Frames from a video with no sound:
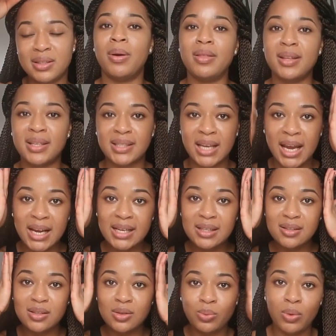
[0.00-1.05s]
But the
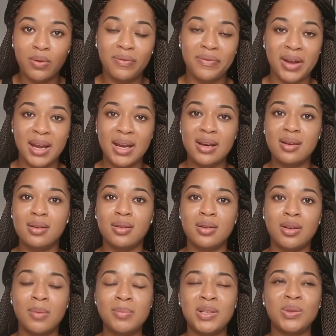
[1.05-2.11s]
sides were fine, the
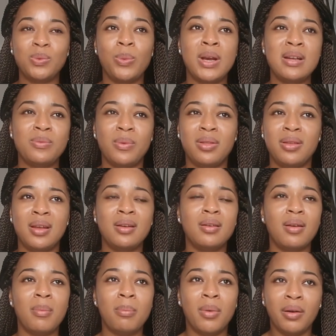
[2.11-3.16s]
numbness went within
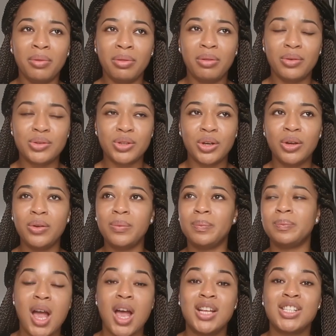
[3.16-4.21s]
a month or so.
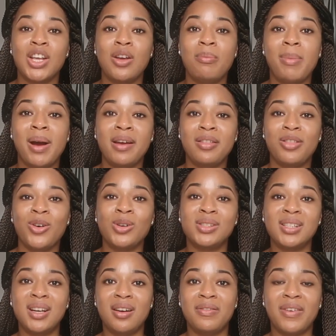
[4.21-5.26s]
So my thoughts
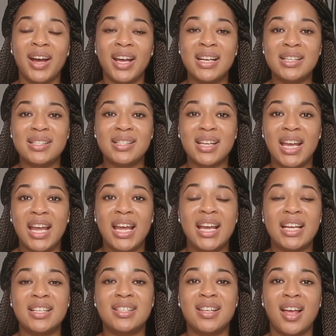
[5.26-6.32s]
and advice
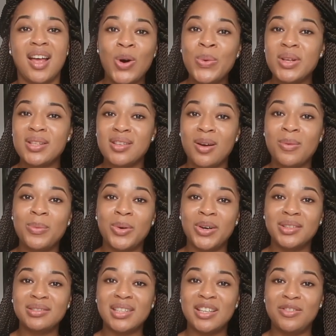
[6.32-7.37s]
is go with
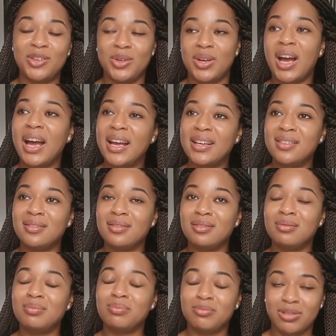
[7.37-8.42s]
someone if you can.
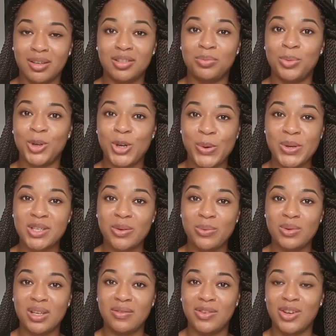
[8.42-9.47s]
Trust me, go with
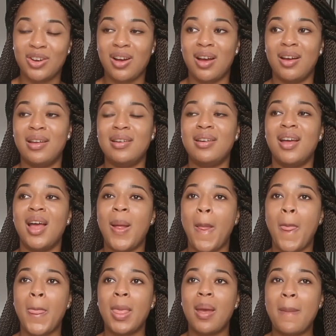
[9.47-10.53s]
someone if you can.
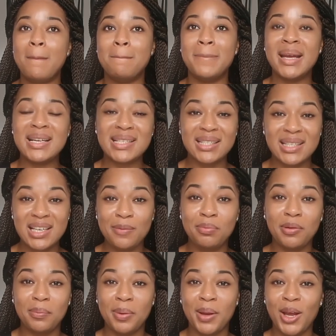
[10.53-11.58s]
Mentally
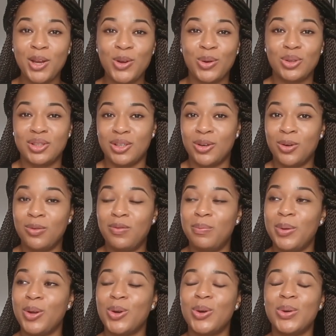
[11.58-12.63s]
prepare yourself
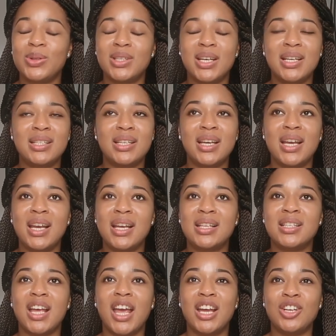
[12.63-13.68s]
because it
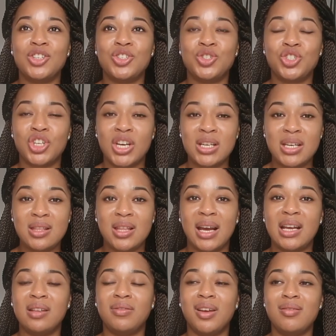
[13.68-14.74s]
is a journey that
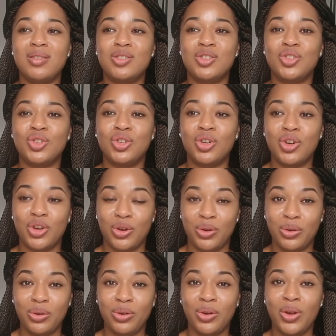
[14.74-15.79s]
is very
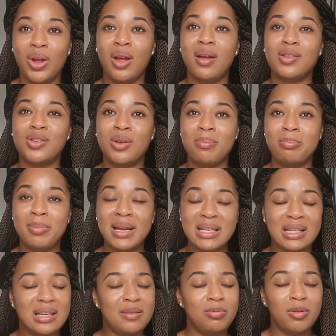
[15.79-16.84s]
slow. So
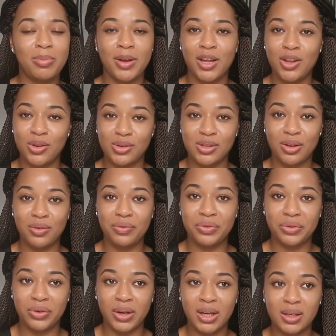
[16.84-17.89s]
mentally prepare yourself
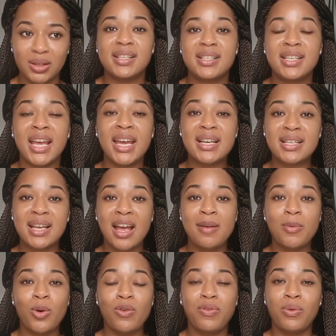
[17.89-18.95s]
for it. Take time
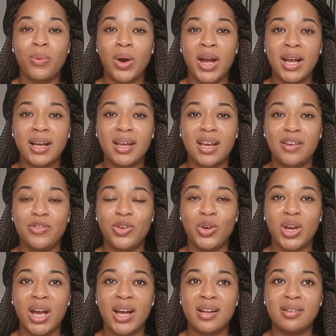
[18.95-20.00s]
off work if you
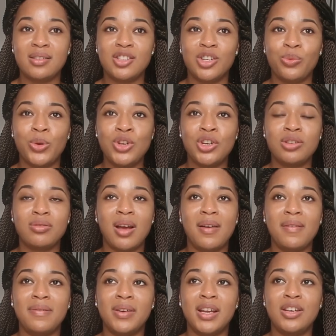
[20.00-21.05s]
can. So when you're
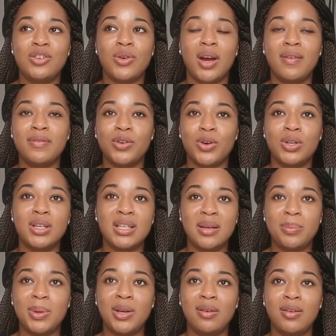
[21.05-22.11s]
traveling, you have your
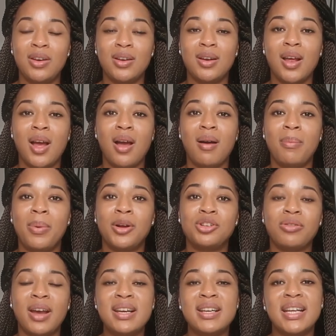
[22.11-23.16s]
holiday period, but
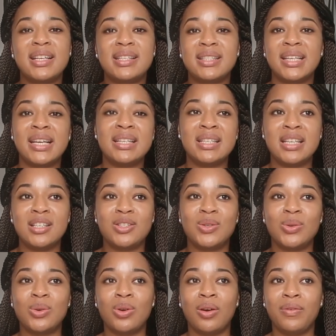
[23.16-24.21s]
try and extend it
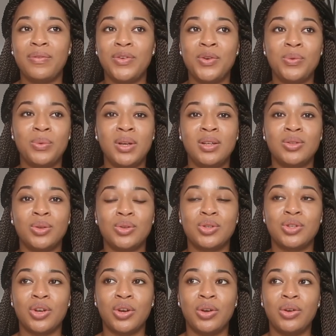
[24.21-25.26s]
to a few weeks or
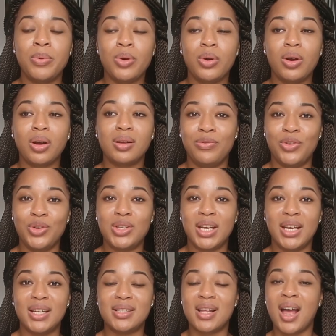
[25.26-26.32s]
so. Book a few
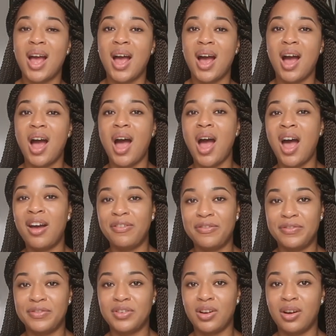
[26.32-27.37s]
days
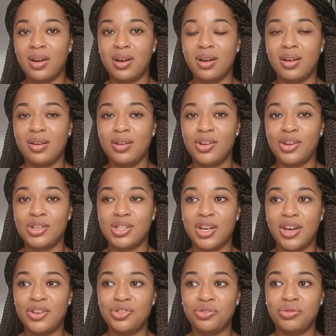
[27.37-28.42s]
after your
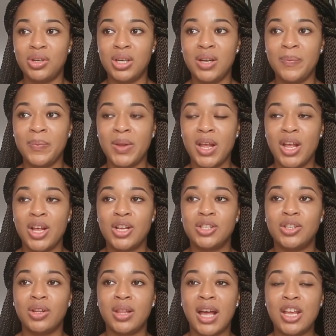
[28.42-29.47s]
surgery
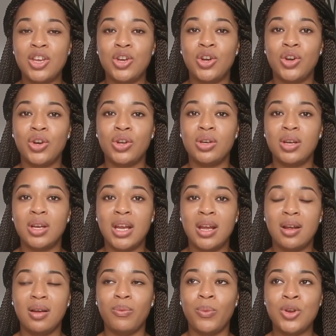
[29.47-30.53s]
so that you can,
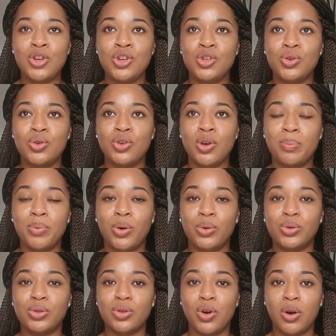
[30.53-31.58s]
when you do your
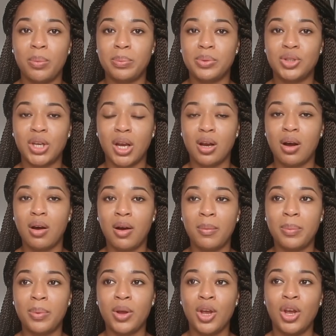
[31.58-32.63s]
post-op
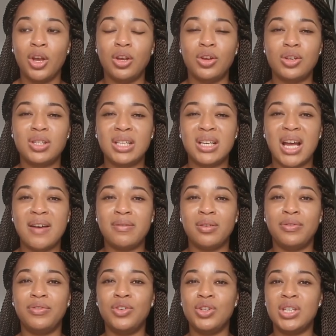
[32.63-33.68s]
checkup, you still have a
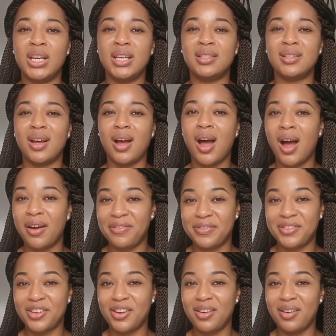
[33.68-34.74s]
few days
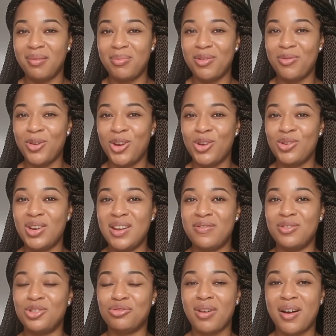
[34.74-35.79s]
after before you can
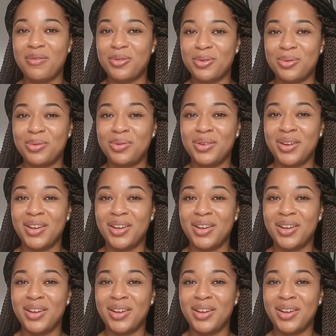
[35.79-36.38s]
even travel.